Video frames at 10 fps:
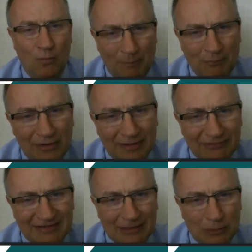What
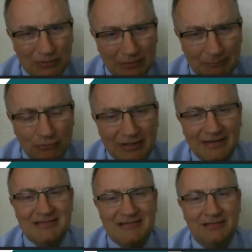private equity
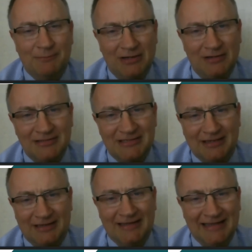brings to the
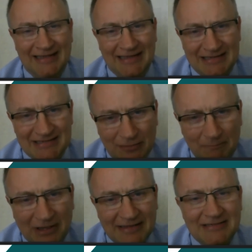party is
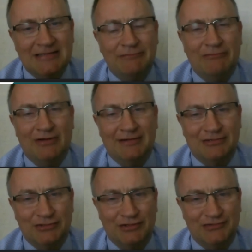competitive
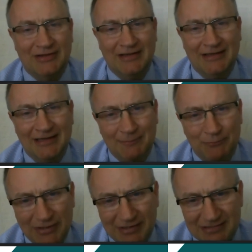advantages. It
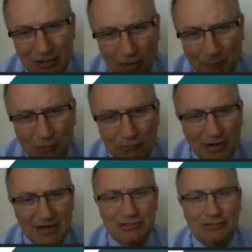brings
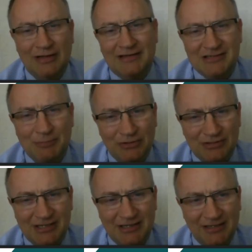operational
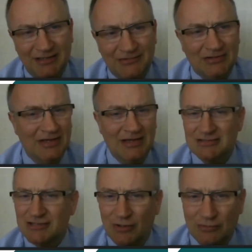expertise,
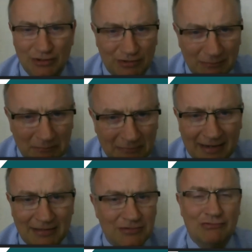so you can
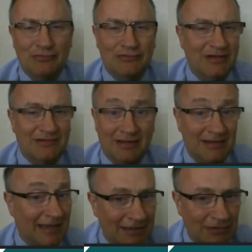manage through things
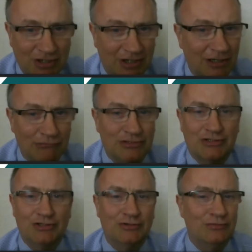like HR
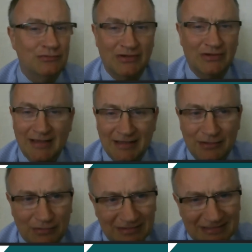issues.
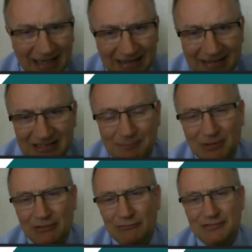You can take
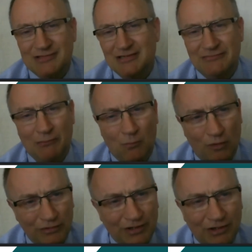experiences from
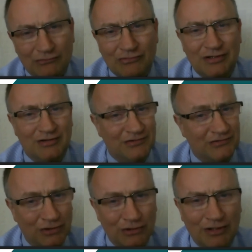one country
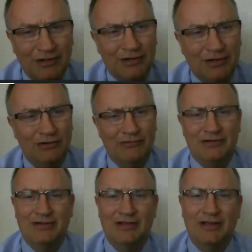that's early in COVID